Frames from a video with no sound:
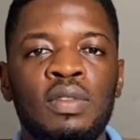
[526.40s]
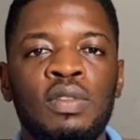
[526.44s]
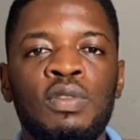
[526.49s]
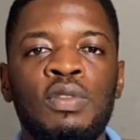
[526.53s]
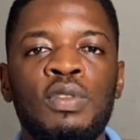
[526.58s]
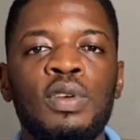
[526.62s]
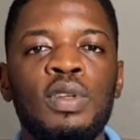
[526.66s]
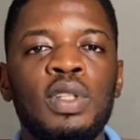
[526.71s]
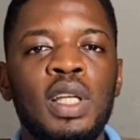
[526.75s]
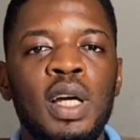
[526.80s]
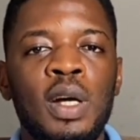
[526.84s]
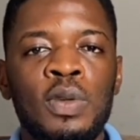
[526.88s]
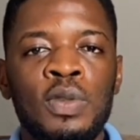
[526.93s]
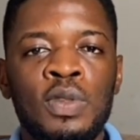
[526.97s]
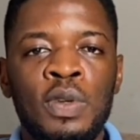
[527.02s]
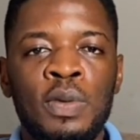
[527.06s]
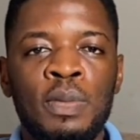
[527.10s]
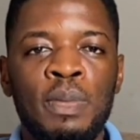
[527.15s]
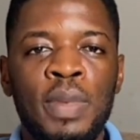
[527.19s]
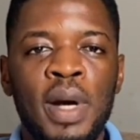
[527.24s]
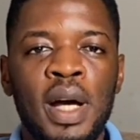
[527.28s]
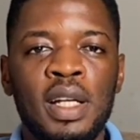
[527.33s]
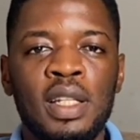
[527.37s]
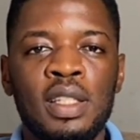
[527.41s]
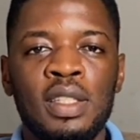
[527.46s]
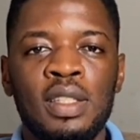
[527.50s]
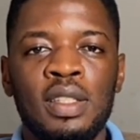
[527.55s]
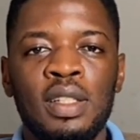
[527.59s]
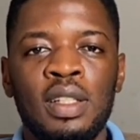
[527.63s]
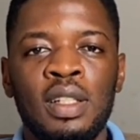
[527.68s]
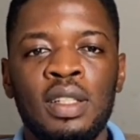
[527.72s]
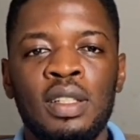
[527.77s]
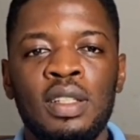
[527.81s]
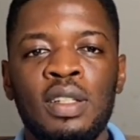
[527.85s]
4,000
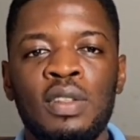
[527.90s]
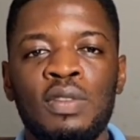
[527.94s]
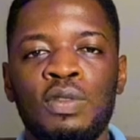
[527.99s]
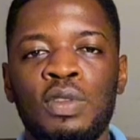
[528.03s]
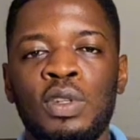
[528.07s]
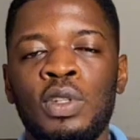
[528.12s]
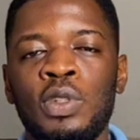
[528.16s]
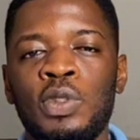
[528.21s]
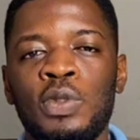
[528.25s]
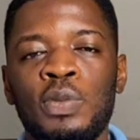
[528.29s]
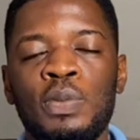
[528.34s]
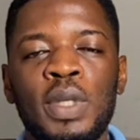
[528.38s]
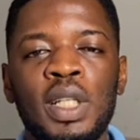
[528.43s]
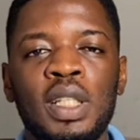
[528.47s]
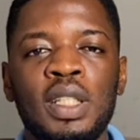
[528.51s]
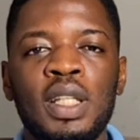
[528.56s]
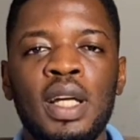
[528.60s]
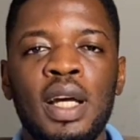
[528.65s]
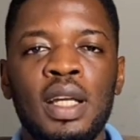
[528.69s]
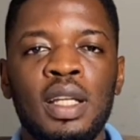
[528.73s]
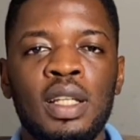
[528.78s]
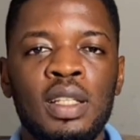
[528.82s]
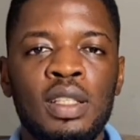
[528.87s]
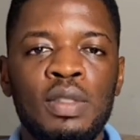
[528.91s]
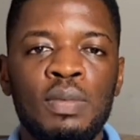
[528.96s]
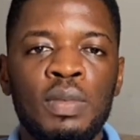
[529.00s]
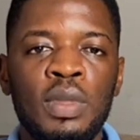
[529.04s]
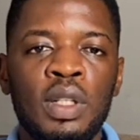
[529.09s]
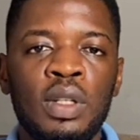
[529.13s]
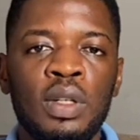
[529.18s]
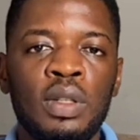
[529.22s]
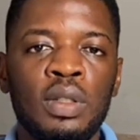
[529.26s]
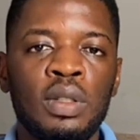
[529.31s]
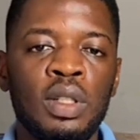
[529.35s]
packs a day for you to make that 8
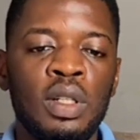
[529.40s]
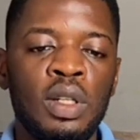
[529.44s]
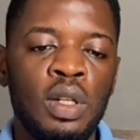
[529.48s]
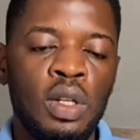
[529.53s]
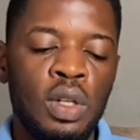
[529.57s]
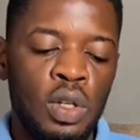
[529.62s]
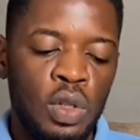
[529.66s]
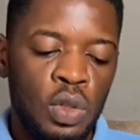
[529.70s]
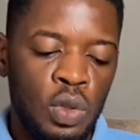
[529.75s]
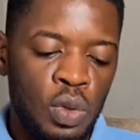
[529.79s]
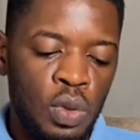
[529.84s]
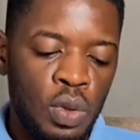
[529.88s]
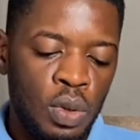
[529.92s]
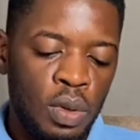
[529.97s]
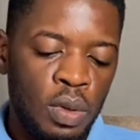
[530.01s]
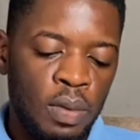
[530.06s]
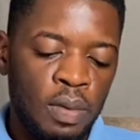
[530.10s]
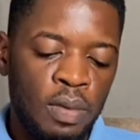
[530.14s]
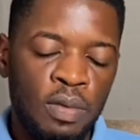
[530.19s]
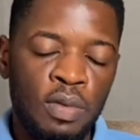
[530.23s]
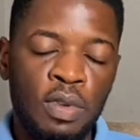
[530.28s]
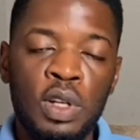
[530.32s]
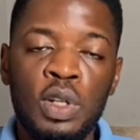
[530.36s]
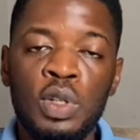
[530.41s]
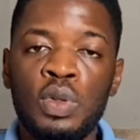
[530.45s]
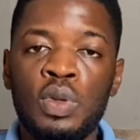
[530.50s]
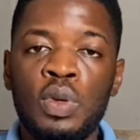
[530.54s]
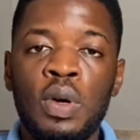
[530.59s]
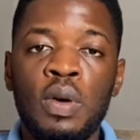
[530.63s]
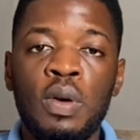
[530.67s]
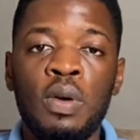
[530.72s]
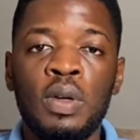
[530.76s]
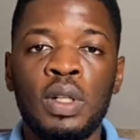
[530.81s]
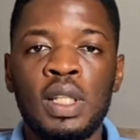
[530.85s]
million. So for you
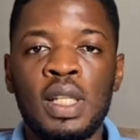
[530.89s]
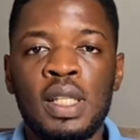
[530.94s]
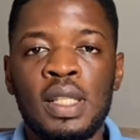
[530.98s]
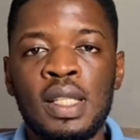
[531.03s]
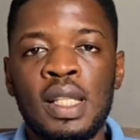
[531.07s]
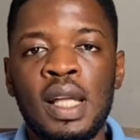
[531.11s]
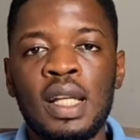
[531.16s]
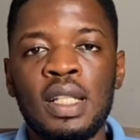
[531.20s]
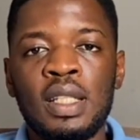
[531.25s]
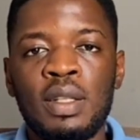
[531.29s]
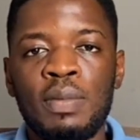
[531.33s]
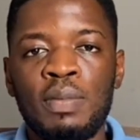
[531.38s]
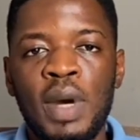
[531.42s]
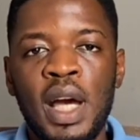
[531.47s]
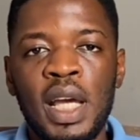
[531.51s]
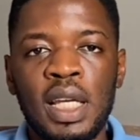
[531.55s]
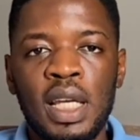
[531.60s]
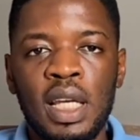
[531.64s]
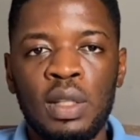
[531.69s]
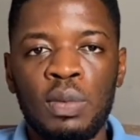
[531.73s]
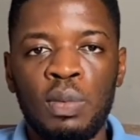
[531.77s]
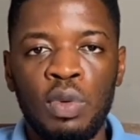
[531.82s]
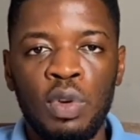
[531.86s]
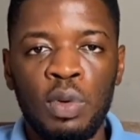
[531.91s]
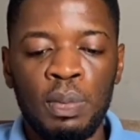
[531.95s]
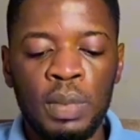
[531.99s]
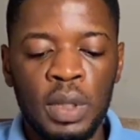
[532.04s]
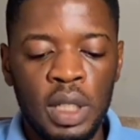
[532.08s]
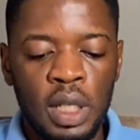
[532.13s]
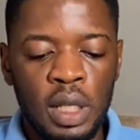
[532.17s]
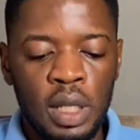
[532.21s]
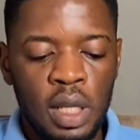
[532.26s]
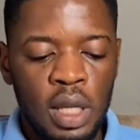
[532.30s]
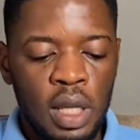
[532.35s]
to understand the market
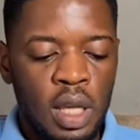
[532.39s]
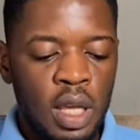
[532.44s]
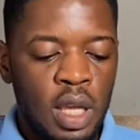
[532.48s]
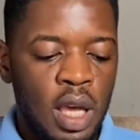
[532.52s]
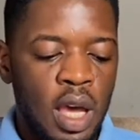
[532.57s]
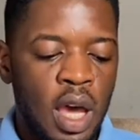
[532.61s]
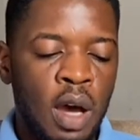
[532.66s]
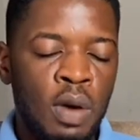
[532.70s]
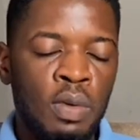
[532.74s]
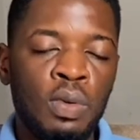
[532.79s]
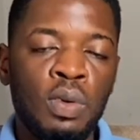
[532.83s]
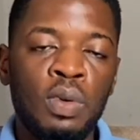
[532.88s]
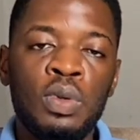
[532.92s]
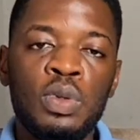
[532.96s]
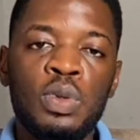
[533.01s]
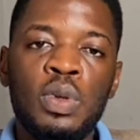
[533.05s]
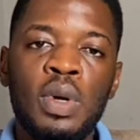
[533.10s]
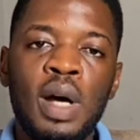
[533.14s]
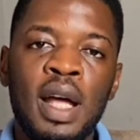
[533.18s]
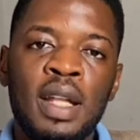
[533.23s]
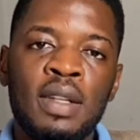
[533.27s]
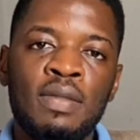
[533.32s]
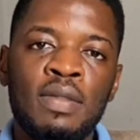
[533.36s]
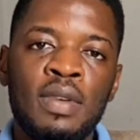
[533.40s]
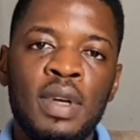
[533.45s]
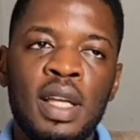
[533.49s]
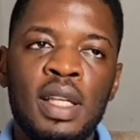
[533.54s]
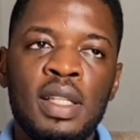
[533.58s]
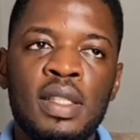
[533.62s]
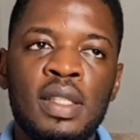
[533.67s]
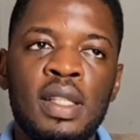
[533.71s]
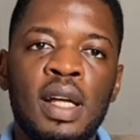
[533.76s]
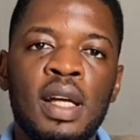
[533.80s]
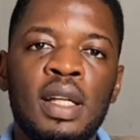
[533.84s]
properly, I will also
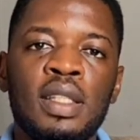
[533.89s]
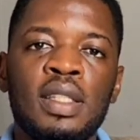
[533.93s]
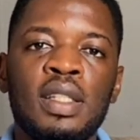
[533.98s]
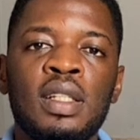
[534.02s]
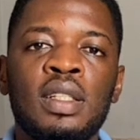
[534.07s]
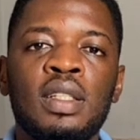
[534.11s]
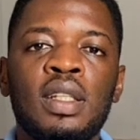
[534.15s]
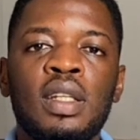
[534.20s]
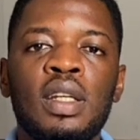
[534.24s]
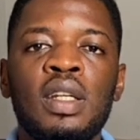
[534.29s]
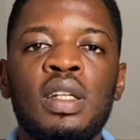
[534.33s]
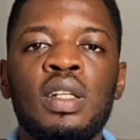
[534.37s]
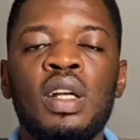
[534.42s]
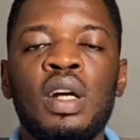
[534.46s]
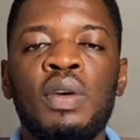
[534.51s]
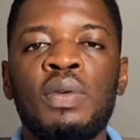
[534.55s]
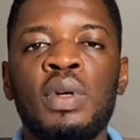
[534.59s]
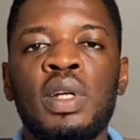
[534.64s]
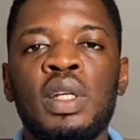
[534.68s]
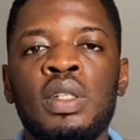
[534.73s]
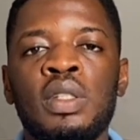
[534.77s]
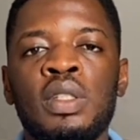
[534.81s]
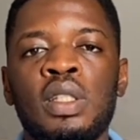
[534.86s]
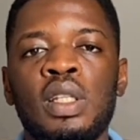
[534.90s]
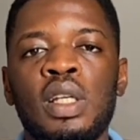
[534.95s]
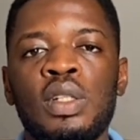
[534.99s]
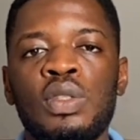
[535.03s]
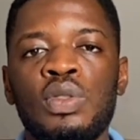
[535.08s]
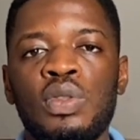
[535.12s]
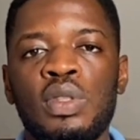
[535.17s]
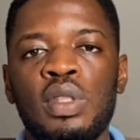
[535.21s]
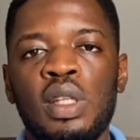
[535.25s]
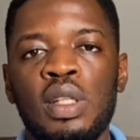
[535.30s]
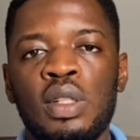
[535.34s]
advise that in the area where you
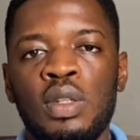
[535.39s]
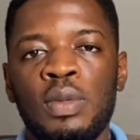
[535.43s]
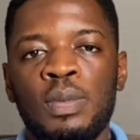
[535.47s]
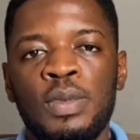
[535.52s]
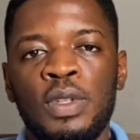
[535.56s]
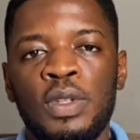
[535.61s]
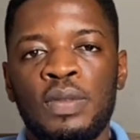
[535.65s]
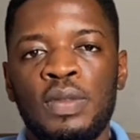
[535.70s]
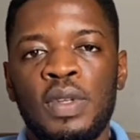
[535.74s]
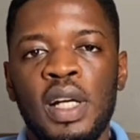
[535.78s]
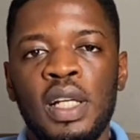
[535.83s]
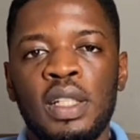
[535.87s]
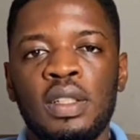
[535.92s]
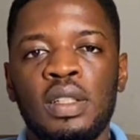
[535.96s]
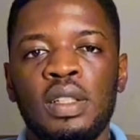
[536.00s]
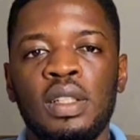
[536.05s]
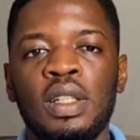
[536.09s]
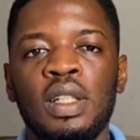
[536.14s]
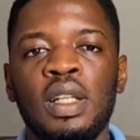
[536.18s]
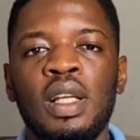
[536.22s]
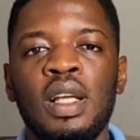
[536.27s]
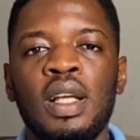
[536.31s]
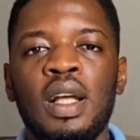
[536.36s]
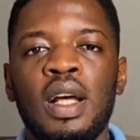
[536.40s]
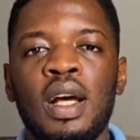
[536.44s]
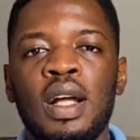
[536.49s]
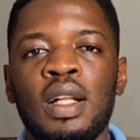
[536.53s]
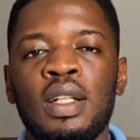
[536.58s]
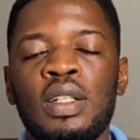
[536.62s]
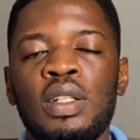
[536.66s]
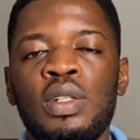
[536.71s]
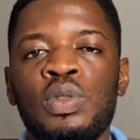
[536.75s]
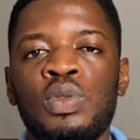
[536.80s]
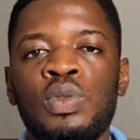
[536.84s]
intend to set up your factory,
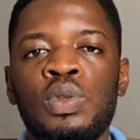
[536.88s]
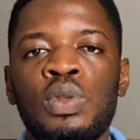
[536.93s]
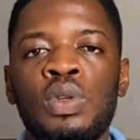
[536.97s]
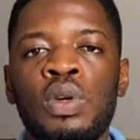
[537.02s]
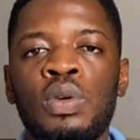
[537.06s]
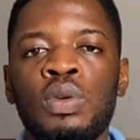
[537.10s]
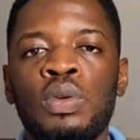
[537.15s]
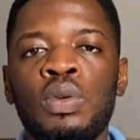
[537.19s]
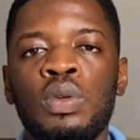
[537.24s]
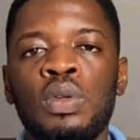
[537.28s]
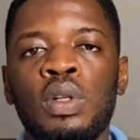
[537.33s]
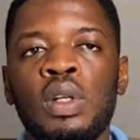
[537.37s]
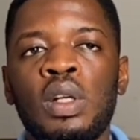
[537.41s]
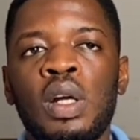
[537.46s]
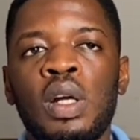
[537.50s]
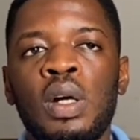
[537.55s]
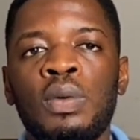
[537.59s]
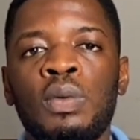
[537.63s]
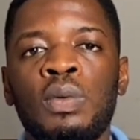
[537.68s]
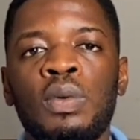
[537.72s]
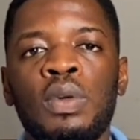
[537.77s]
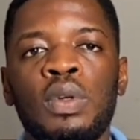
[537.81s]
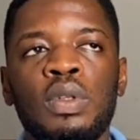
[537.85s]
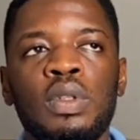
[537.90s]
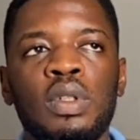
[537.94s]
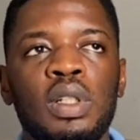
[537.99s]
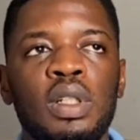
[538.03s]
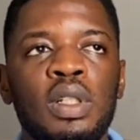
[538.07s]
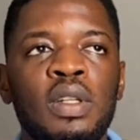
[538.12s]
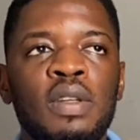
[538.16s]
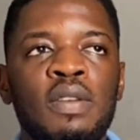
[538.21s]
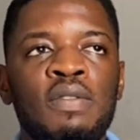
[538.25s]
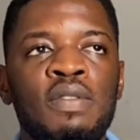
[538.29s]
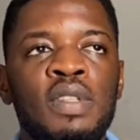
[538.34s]
at least do your own groundwork.
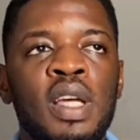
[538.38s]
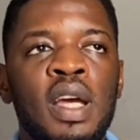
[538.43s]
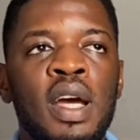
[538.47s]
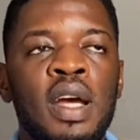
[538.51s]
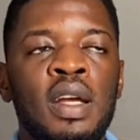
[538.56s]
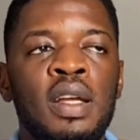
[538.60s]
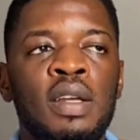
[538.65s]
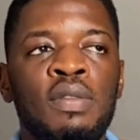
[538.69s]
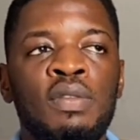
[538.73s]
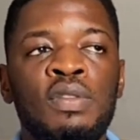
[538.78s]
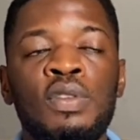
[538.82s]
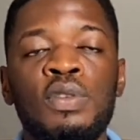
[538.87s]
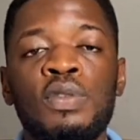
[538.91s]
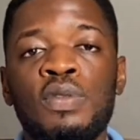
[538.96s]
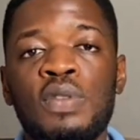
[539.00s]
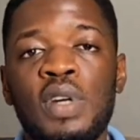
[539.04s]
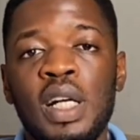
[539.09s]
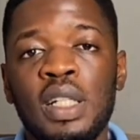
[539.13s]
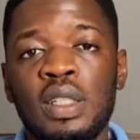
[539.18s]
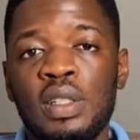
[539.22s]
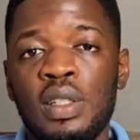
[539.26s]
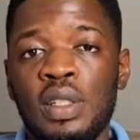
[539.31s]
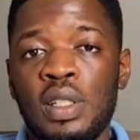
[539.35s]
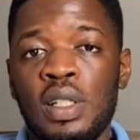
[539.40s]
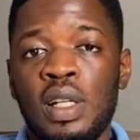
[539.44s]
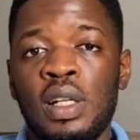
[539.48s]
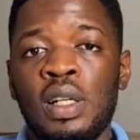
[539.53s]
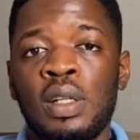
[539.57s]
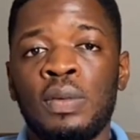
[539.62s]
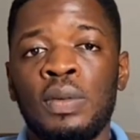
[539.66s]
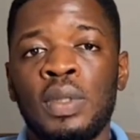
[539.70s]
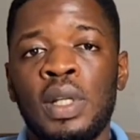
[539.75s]
If there are a few factories around